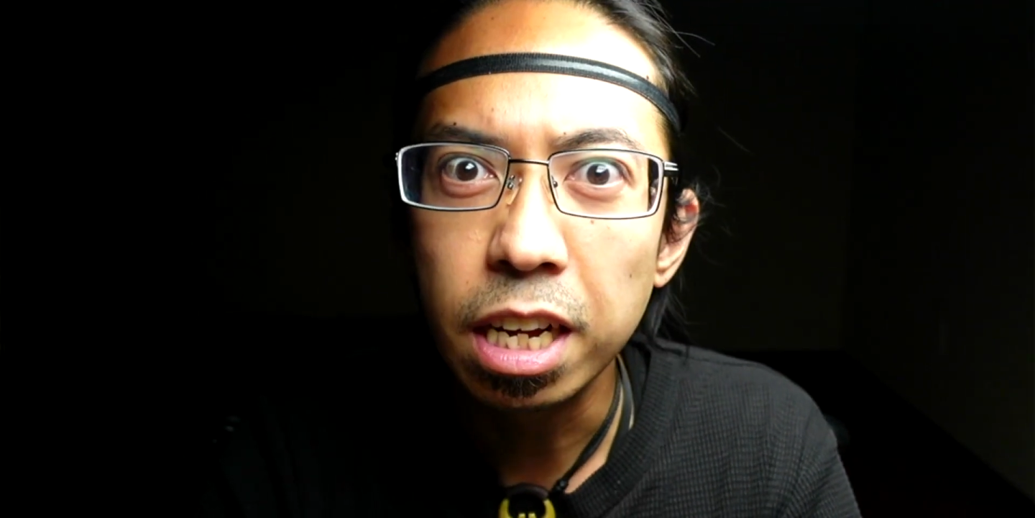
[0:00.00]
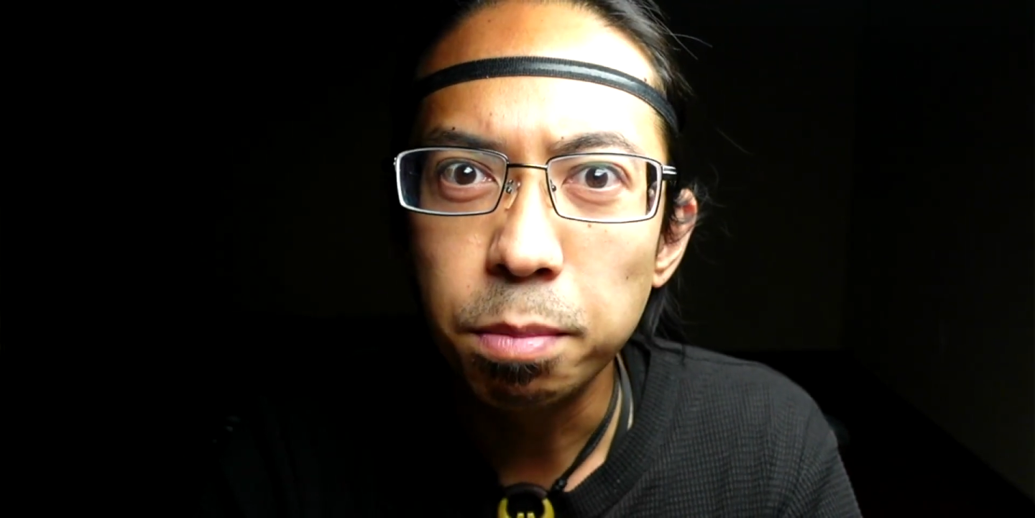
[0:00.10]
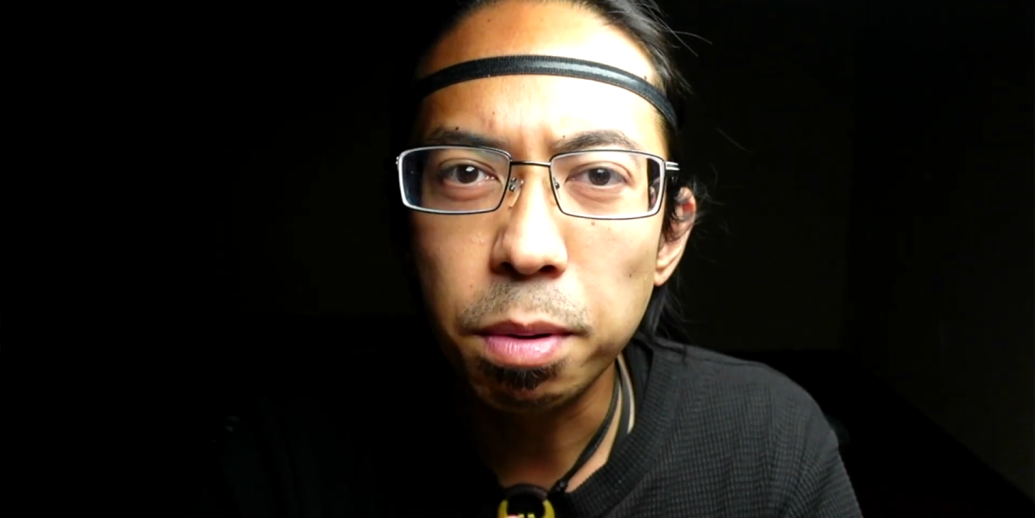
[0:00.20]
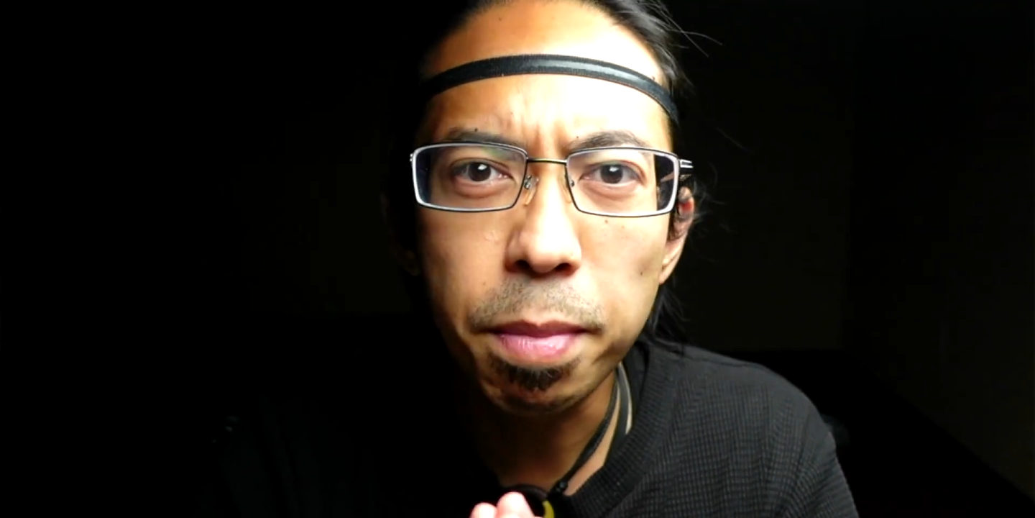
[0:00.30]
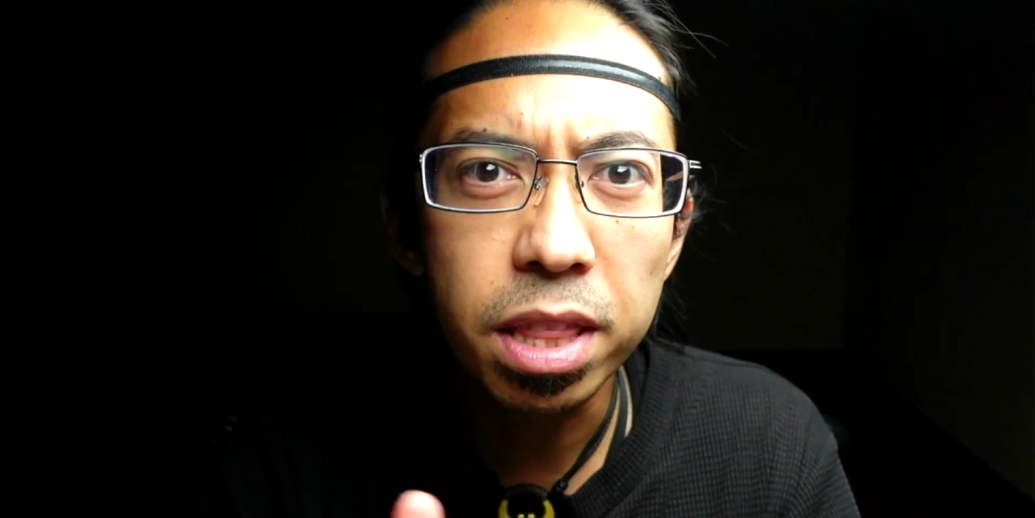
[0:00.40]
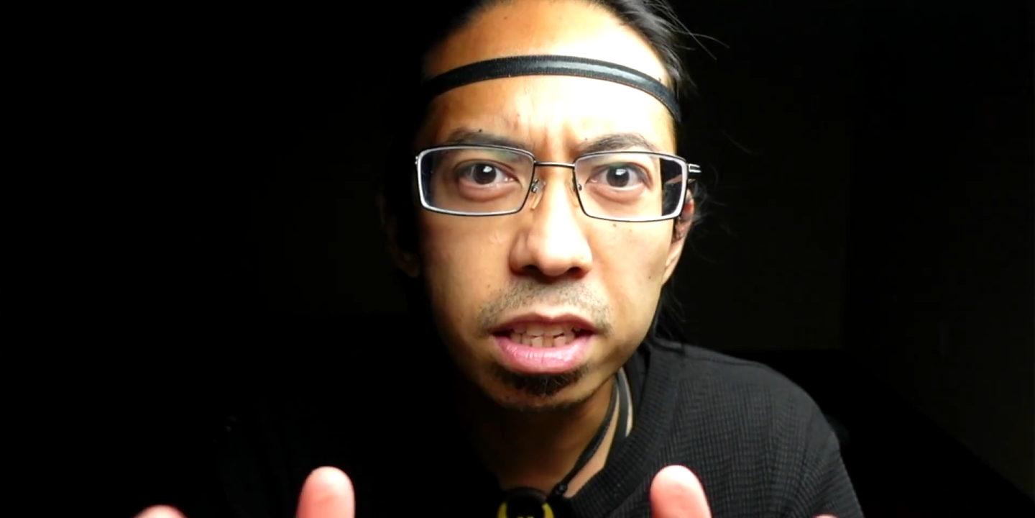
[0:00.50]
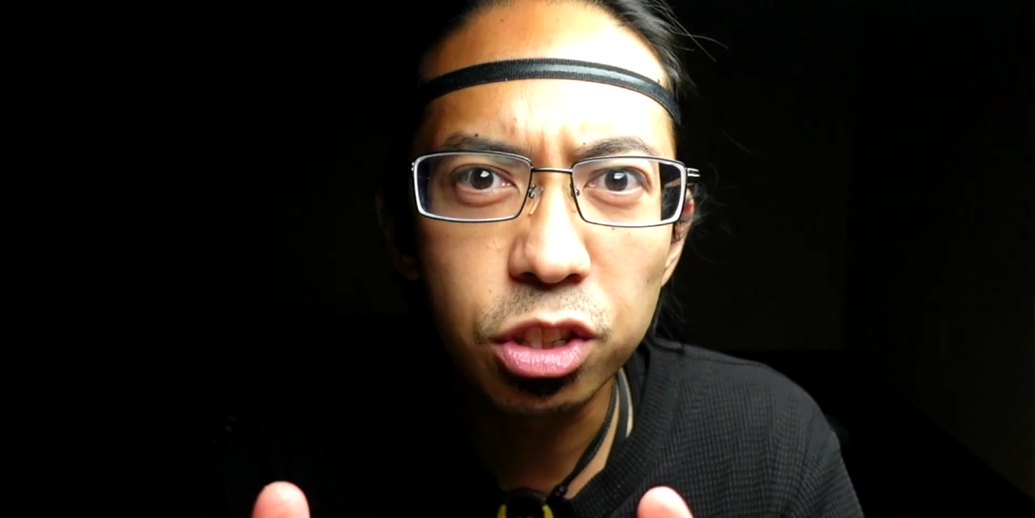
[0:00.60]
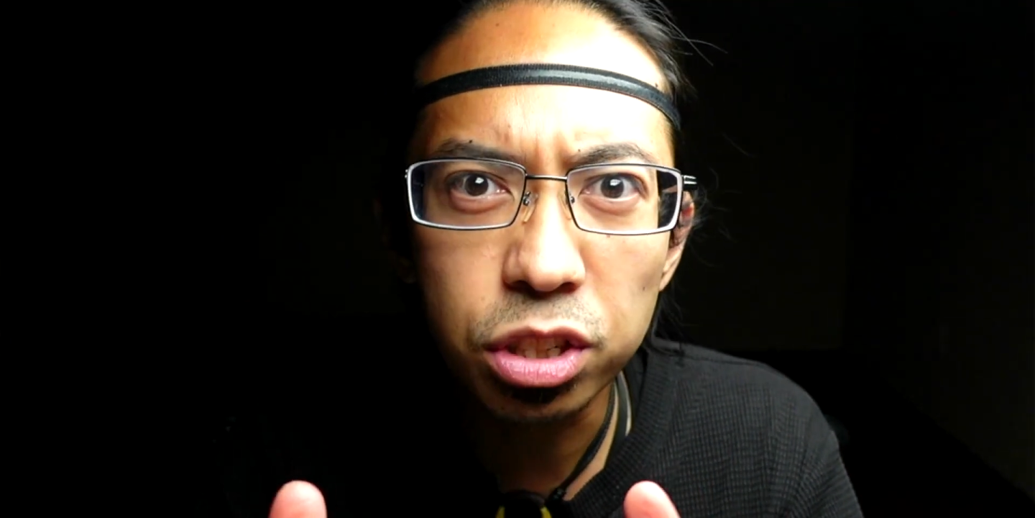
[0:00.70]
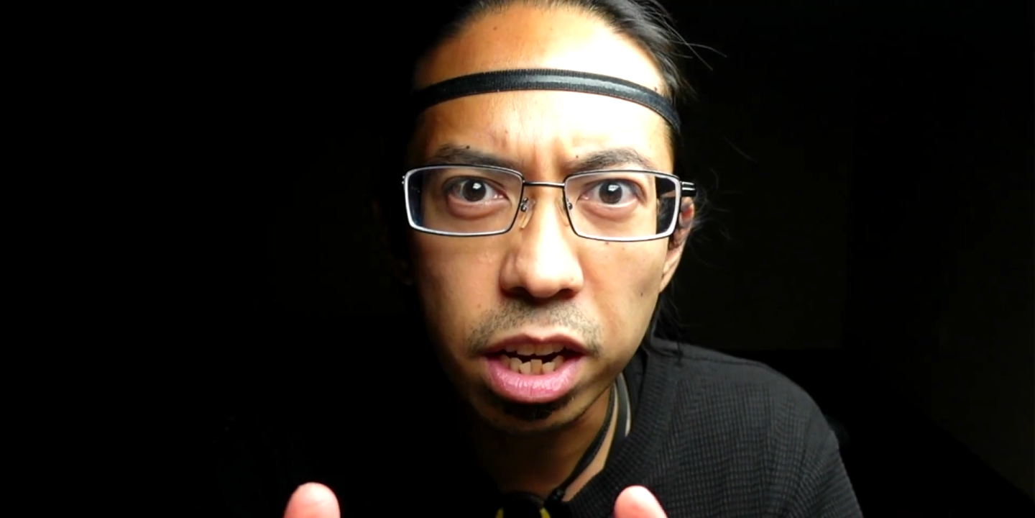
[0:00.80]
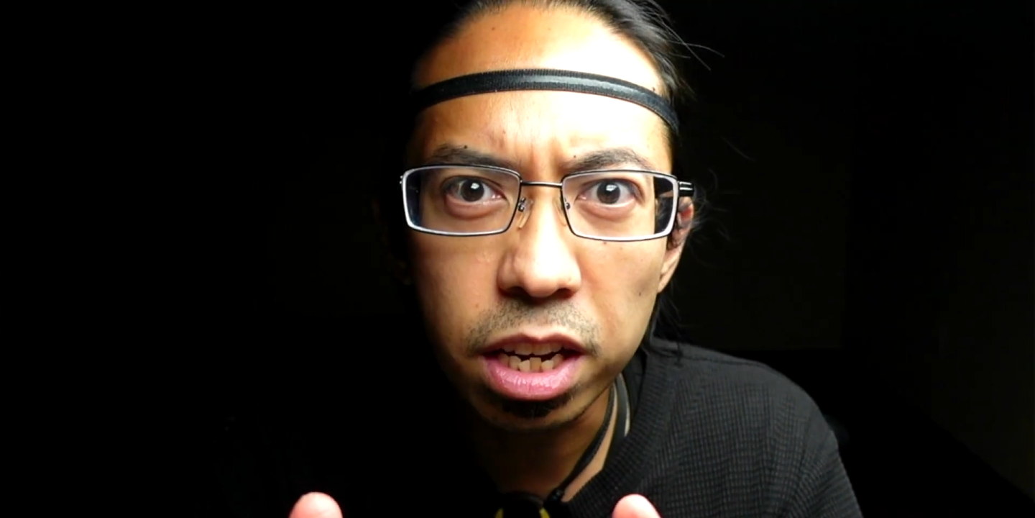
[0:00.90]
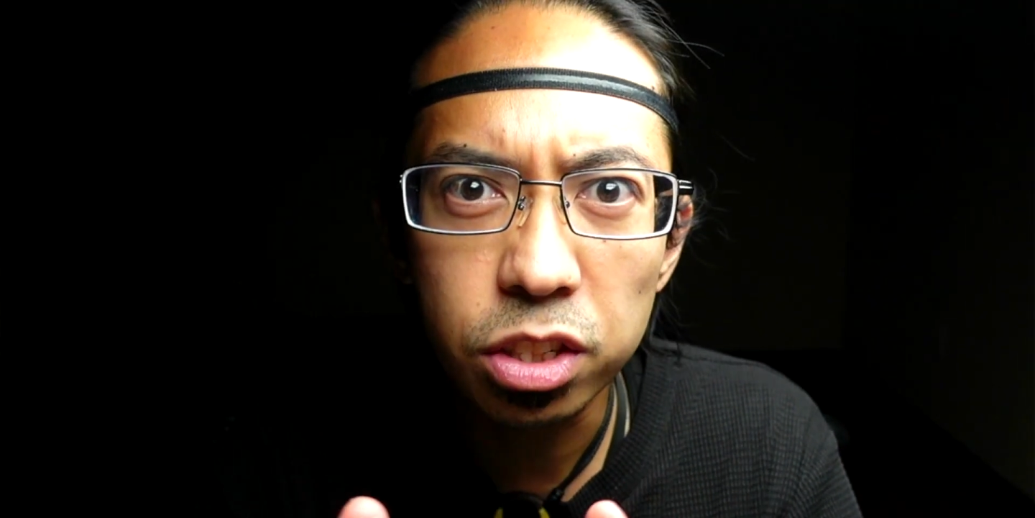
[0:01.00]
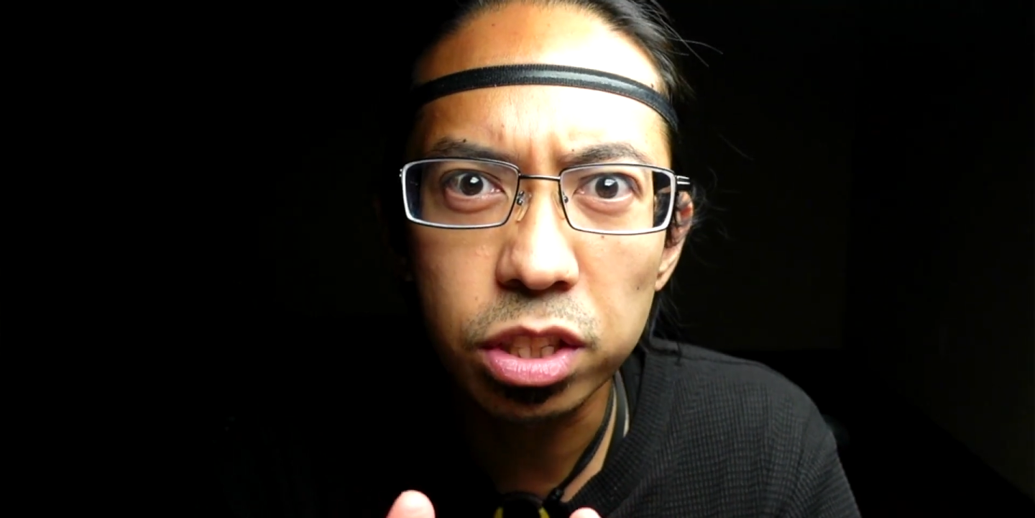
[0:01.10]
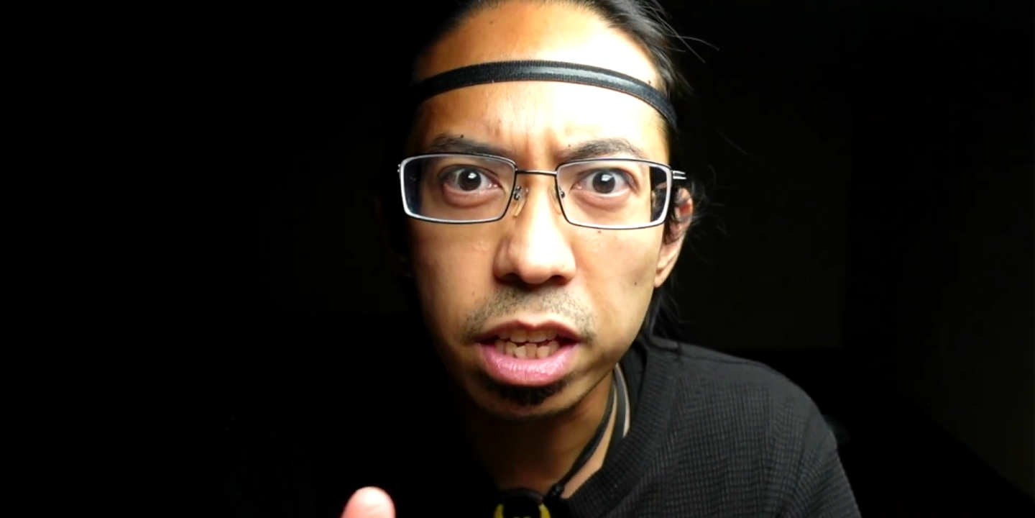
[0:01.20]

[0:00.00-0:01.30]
But methods change and